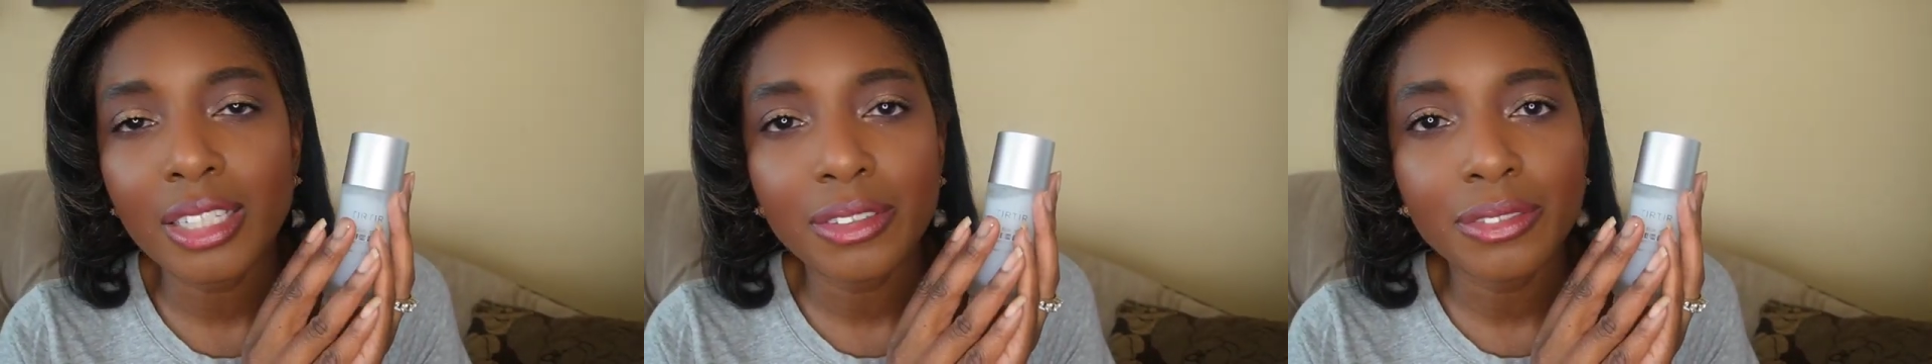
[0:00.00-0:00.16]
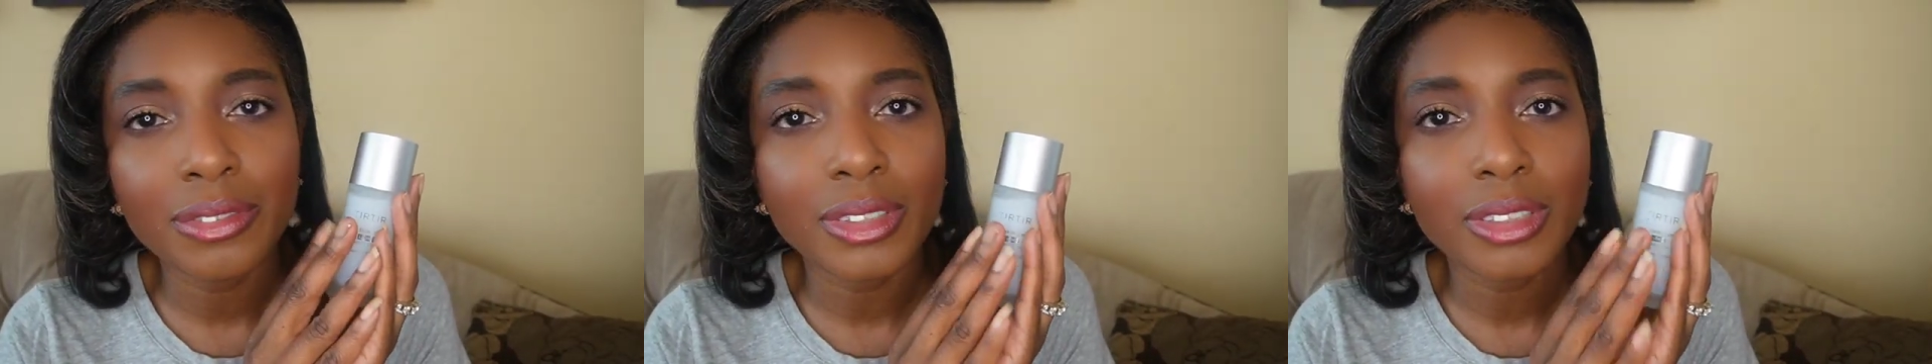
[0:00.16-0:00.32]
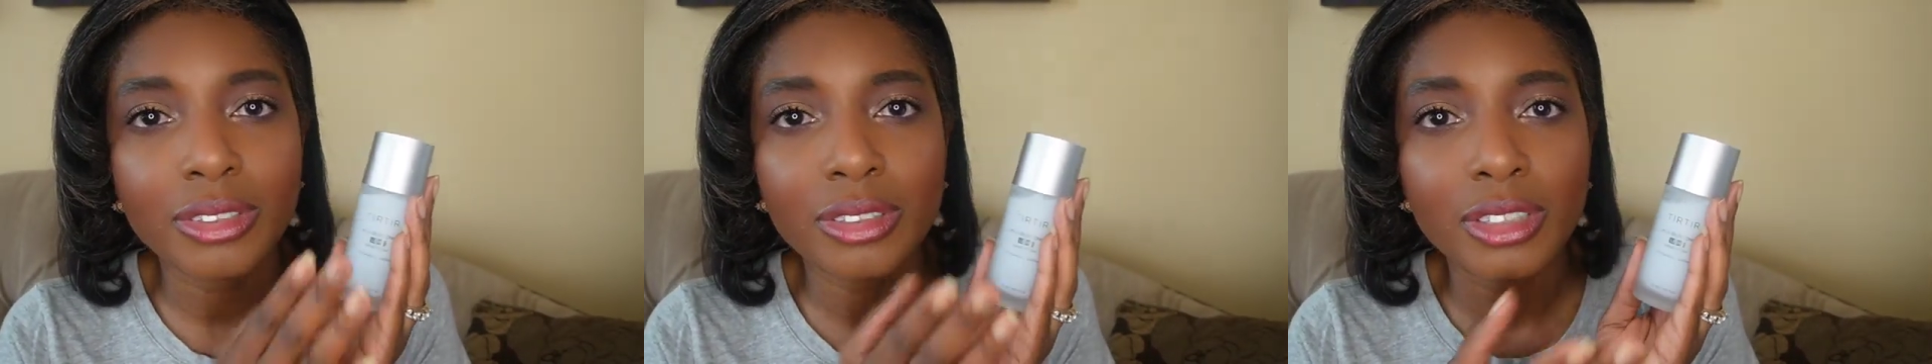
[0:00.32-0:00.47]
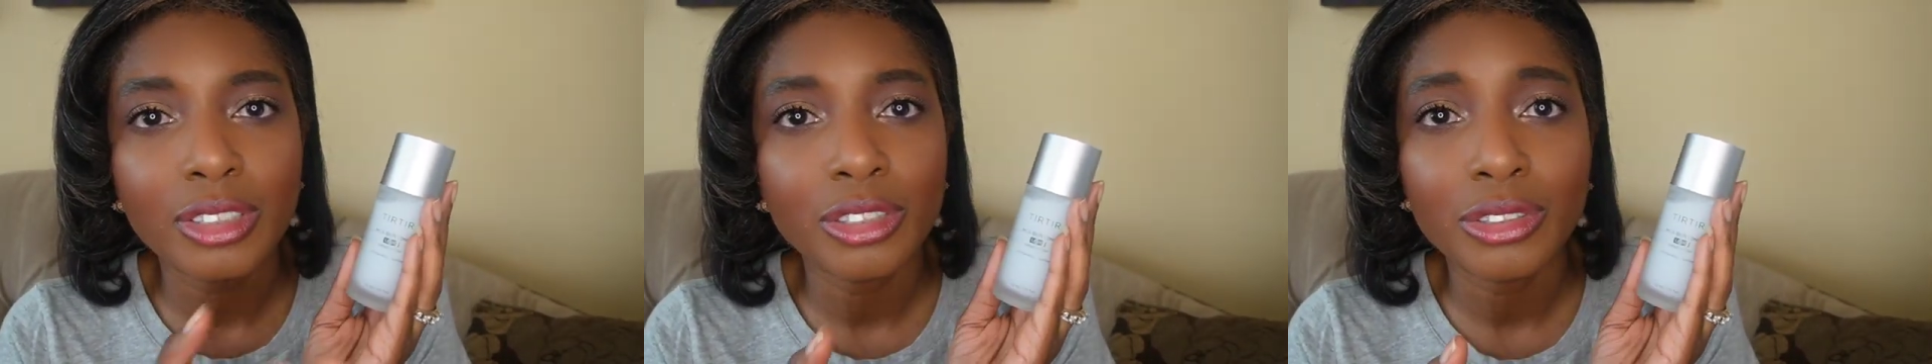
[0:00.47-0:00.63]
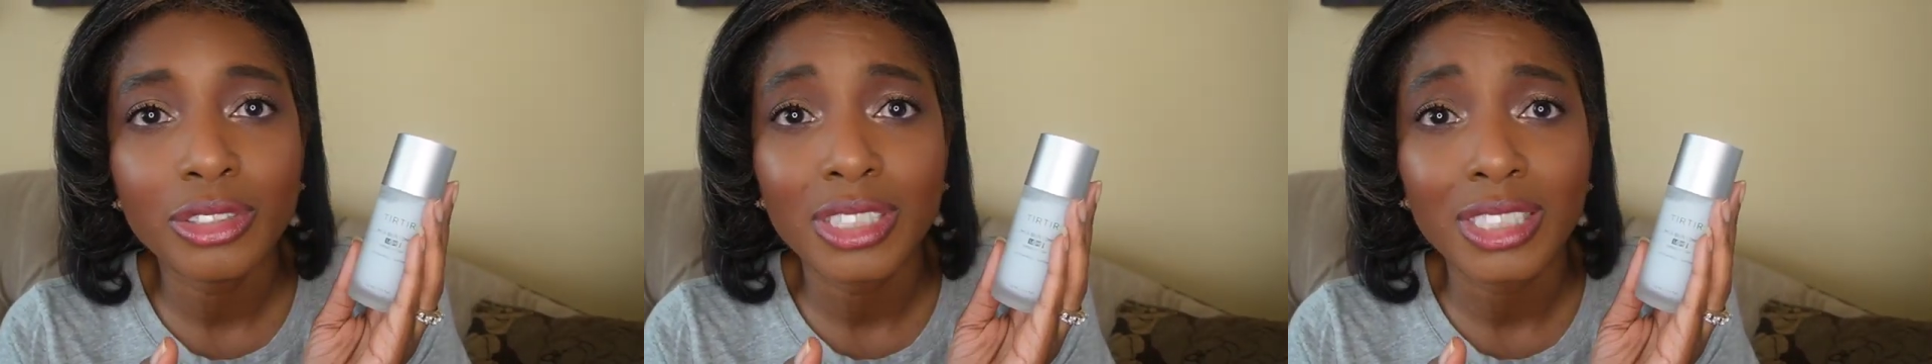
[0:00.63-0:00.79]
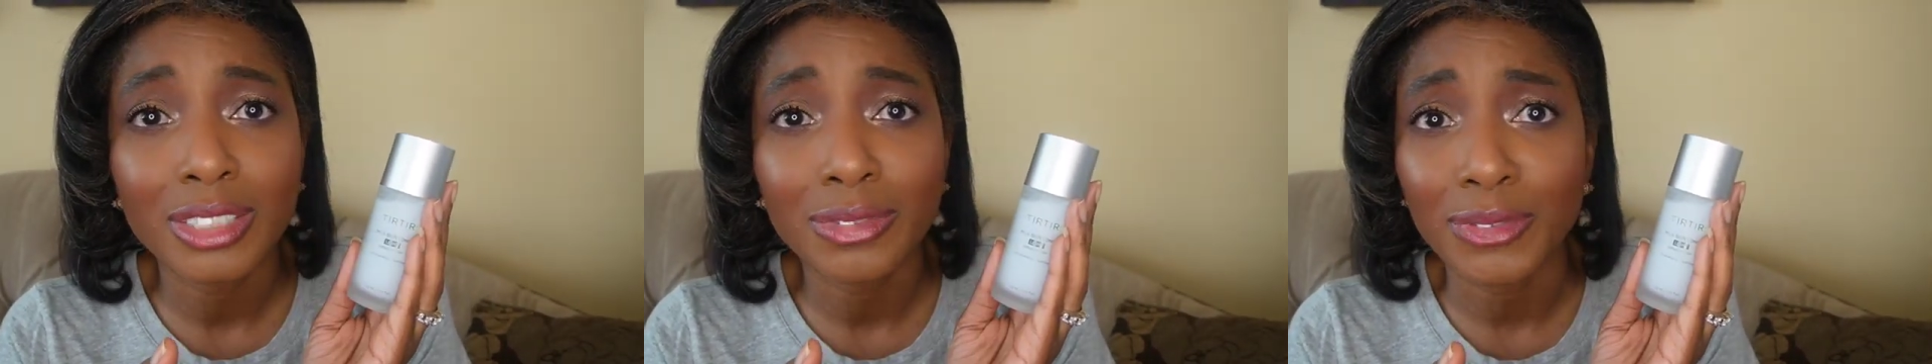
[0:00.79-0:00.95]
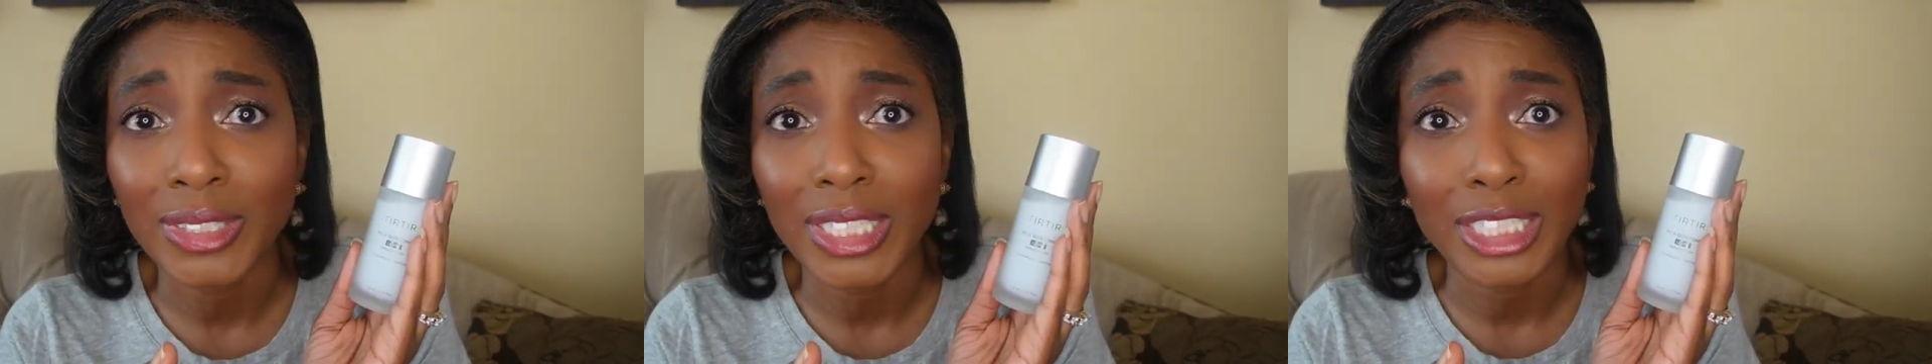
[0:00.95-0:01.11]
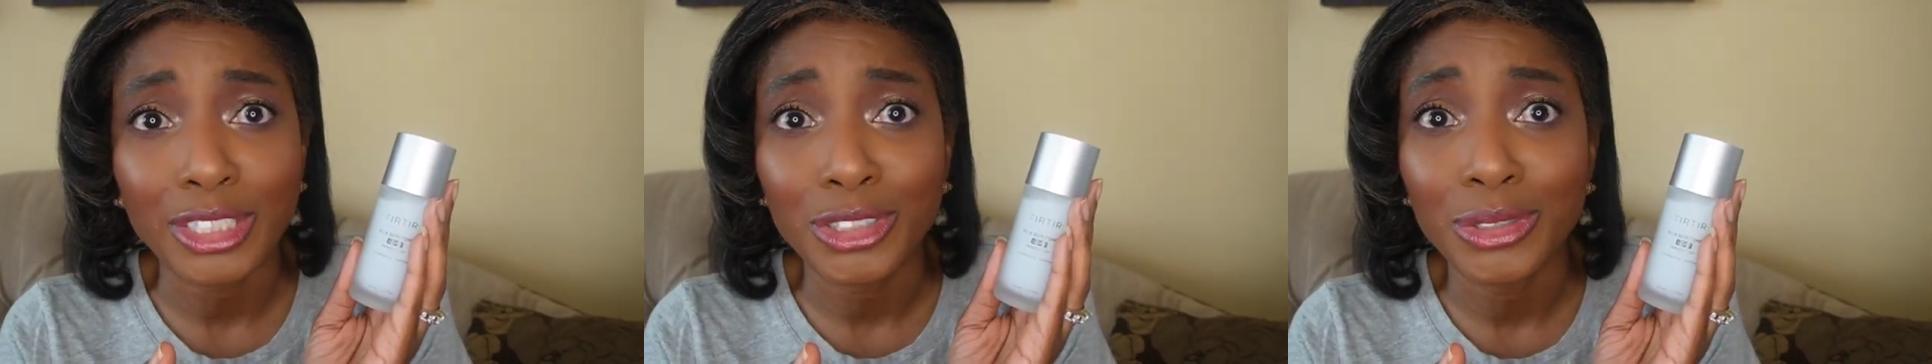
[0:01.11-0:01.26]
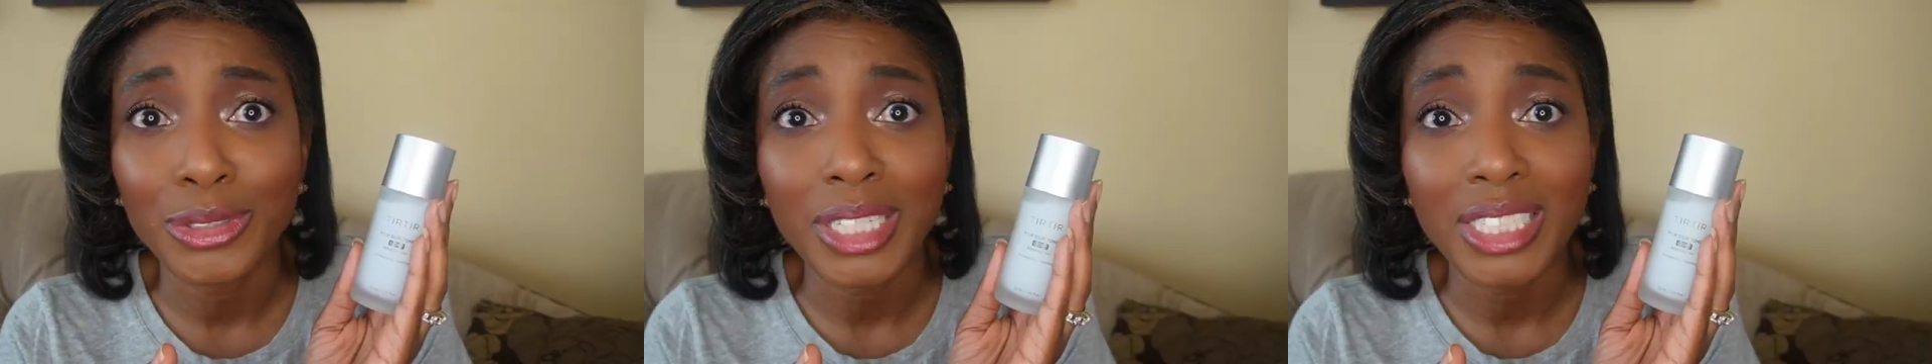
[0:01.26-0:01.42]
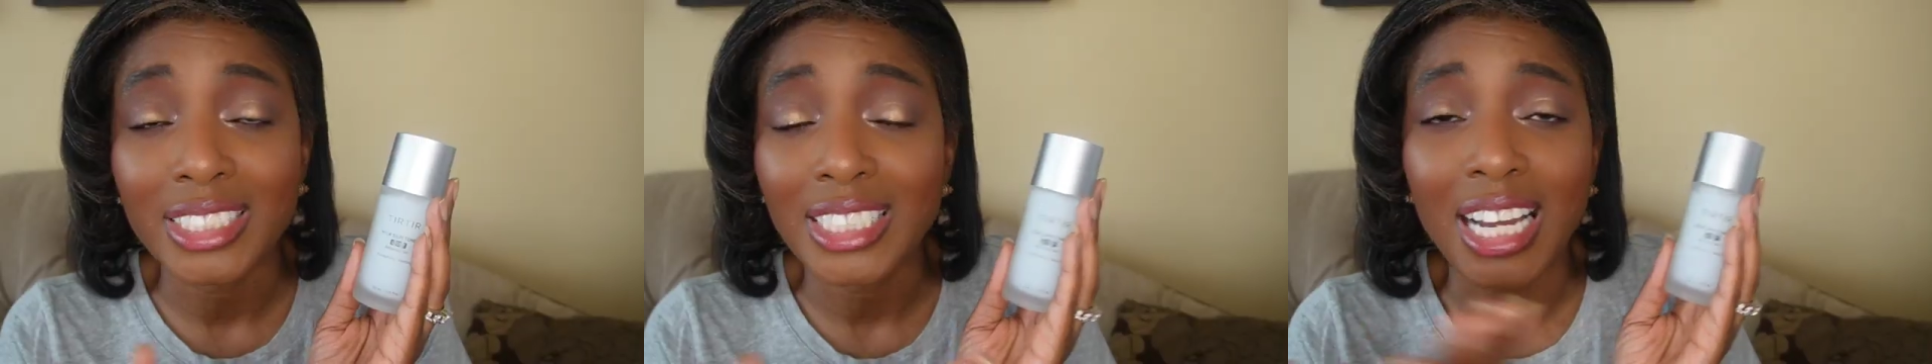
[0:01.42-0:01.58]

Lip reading: only used this for like 2 days.